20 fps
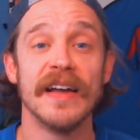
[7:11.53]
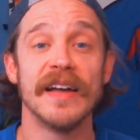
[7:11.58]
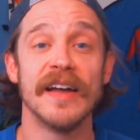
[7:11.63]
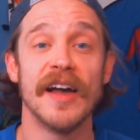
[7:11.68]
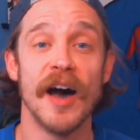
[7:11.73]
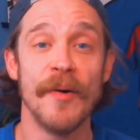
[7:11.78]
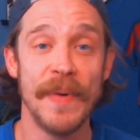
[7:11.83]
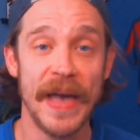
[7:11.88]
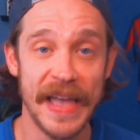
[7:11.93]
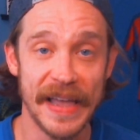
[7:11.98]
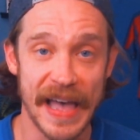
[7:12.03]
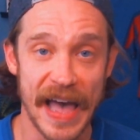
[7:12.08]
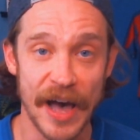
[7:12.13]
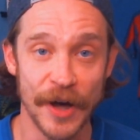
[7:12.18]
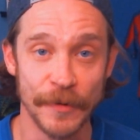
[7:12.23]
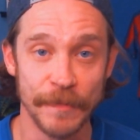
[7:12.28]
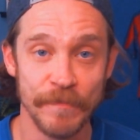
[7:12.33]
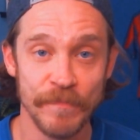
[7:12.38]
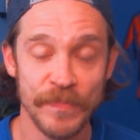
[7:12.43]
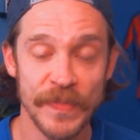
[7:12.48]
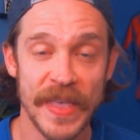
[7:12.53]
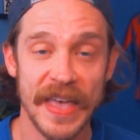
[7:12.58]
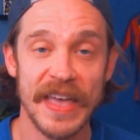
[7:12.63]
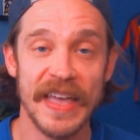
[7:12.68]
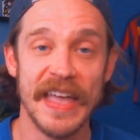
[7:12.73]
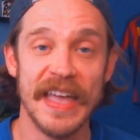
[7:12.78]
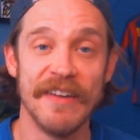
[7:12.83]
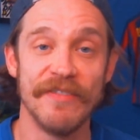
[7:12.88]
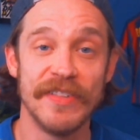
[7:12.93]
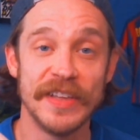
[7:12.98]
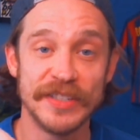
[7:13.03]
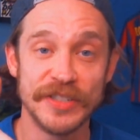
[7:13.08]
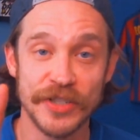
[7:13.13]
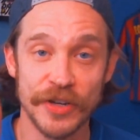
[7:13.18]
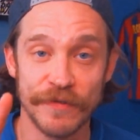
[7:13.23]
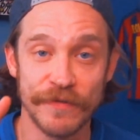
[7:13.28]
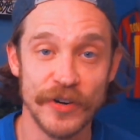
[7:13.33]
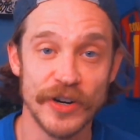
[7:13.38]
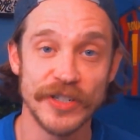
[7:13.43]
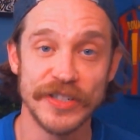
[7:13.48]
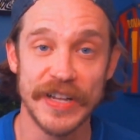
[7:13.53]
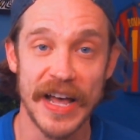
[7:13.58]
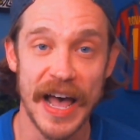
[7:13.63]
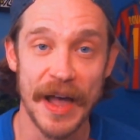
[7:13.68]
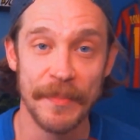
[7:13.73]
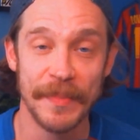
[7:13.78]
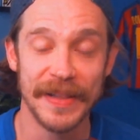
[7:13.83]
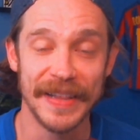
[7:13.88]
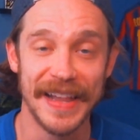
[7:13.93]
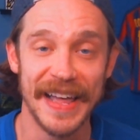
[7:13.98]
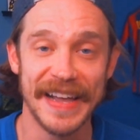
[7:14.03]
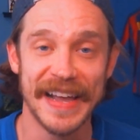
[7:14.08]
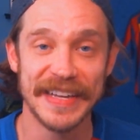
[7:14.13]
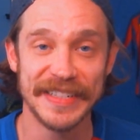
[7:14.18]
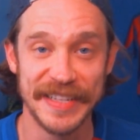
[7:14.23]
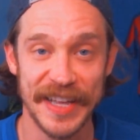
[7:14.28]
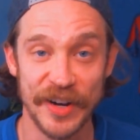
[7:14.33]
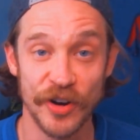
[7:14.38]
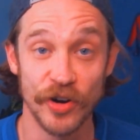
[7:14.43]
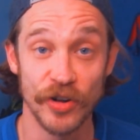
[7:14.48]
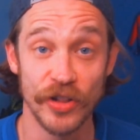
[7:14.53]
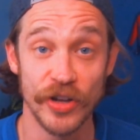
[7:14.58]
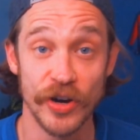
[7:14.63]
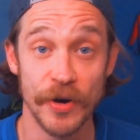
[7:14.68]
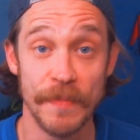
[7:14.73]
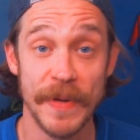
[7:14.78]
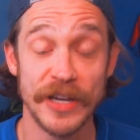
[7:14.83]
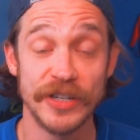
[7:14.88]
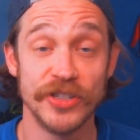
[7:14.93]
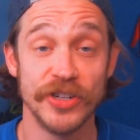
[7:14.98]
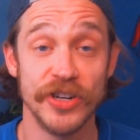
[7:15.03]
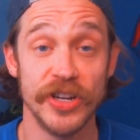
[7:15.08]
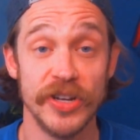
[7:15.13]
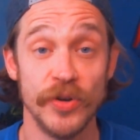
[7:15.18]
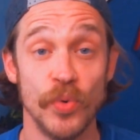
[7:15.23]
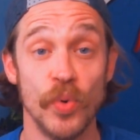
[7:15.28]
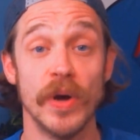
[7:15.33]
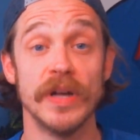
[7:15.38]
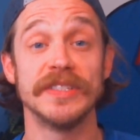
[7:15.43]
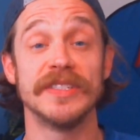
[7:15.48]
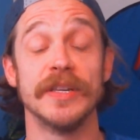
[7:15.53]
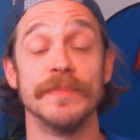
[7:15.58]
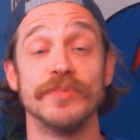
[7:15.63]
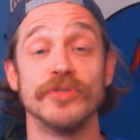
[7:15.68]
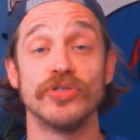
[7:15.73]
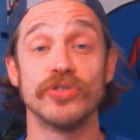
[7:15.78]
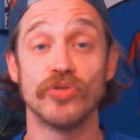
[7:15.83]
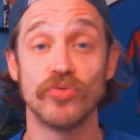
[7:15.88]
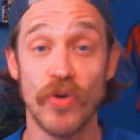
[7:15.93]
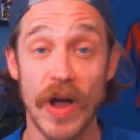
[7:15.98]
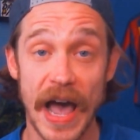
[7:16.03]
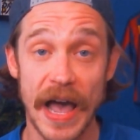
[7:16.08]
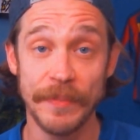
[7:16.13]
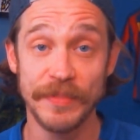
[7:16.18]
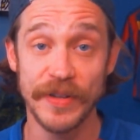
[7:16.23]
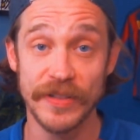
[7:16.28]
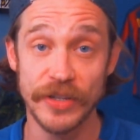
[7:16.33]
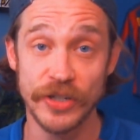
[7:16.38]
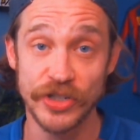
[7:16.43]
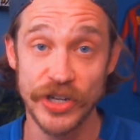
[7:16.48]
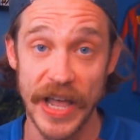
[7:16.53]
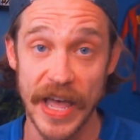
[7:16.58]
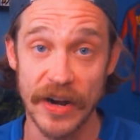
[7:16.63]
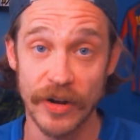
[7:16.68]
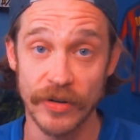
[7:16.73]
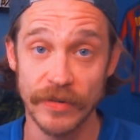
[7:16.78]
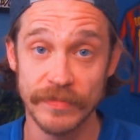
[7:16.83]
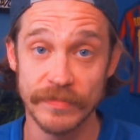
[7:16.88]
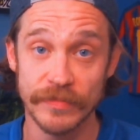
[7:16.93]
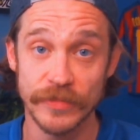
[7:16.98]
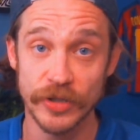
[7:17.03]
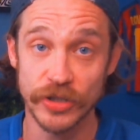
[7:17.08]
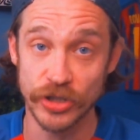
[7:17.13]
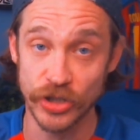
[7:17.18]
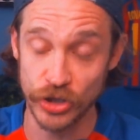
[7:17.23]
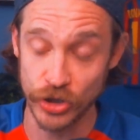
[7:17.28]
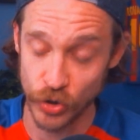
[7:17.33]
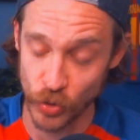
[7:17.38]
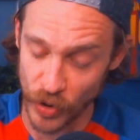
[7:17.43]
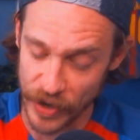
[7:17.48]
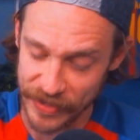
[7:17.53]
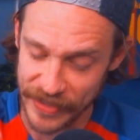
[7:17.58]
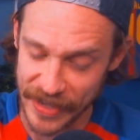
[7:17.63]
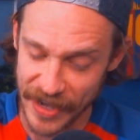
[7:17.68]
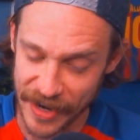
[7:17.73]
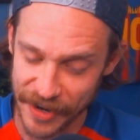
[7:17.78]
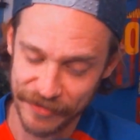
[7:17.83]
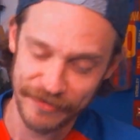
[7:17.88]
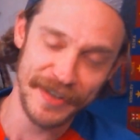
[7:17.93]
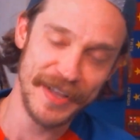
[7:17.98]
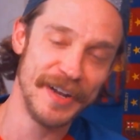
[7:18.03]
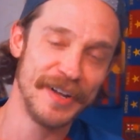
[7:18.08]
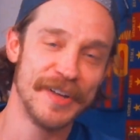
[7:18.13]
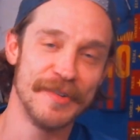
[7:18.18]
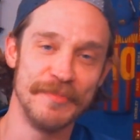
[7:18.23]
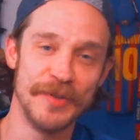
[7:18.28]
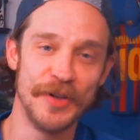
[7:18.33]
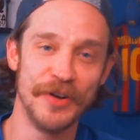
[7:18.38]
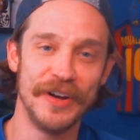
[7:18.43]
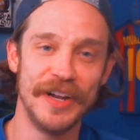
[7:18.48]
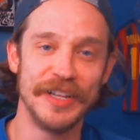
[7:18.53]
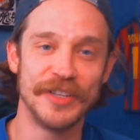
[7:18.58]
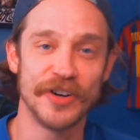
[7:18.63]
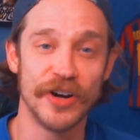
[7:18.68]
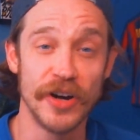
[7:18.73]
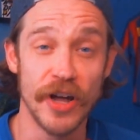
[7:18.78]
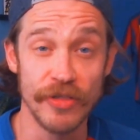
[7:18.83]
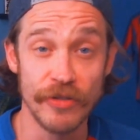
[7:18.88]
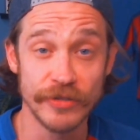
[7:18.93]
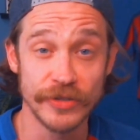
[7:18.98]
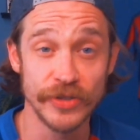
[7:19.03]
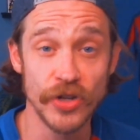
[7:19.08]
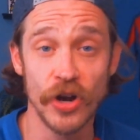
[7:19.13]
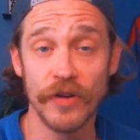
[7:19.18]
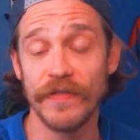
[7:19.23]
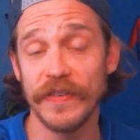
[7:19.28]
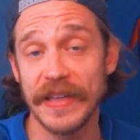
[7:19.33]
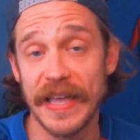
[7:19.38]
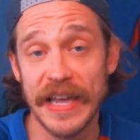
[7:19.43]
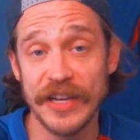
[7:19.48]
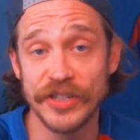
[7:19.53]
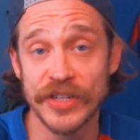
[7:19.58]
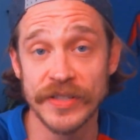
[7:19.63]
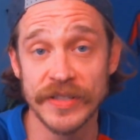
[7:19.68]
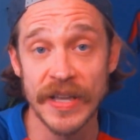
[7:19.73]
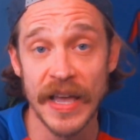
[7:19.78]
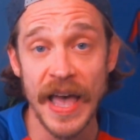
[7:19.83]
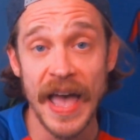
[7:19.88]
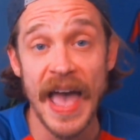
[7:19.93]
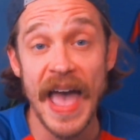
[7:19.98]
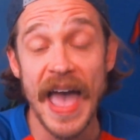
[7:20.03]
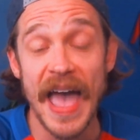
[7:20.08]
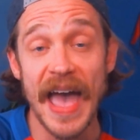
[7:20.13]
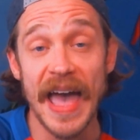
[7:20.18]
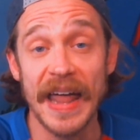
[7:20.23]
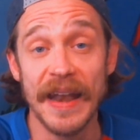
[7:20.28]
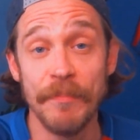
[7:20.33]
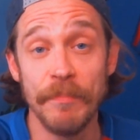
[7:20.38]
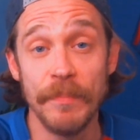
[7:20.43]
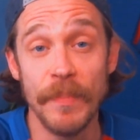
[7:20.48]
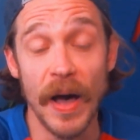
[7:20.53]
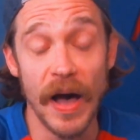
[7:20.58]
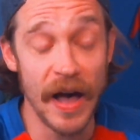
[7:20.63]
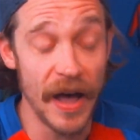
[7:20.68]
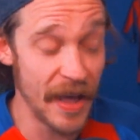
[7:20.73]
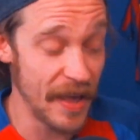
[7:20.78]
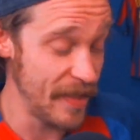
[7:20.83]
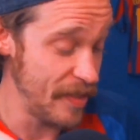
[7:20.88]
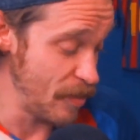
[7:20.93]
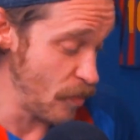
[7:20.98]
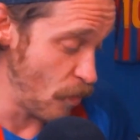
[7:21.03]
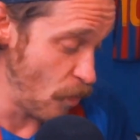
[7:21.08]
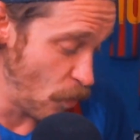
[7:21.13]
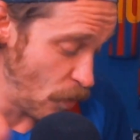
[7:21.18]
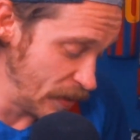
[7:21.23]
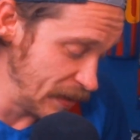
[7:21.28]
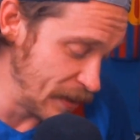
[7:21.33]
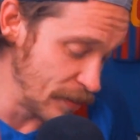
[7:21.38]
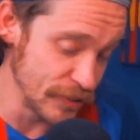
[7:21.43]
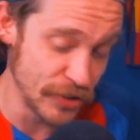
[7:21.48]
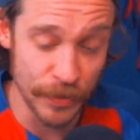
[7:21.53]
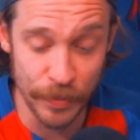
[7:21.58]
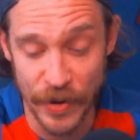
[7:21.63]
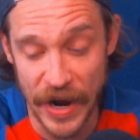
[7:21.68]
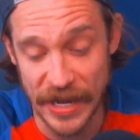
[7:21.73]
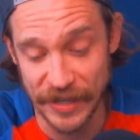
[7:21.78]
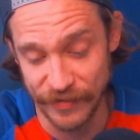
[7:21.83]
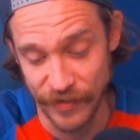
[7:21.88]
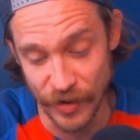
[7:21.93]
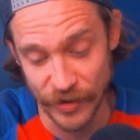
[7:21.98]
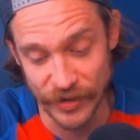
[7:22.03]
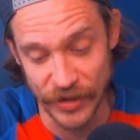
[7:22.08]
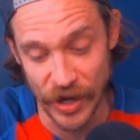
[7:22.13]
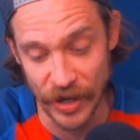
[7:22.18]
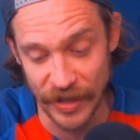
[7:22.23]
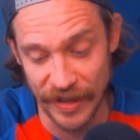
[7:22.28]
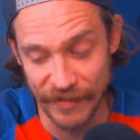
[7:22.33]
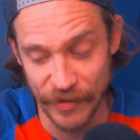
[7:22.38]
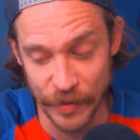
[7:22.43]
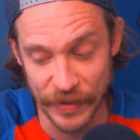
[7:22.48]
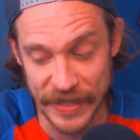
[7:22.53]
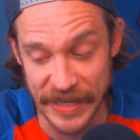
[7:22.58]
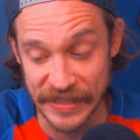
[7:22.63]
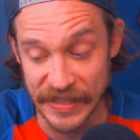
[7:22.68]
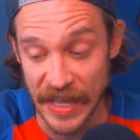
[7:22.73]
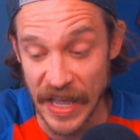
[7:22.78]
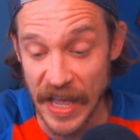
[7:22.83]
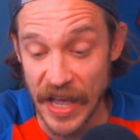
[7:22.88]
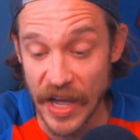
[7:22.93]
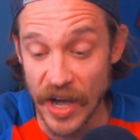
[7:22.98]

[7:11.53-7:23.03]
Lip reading: Come hang out. If this is your first time, like I said earlier, make sure you subscribe to the channel, join the Undefeated community, turn on those notifications, and one little surprise, folks. I'll leave you with this.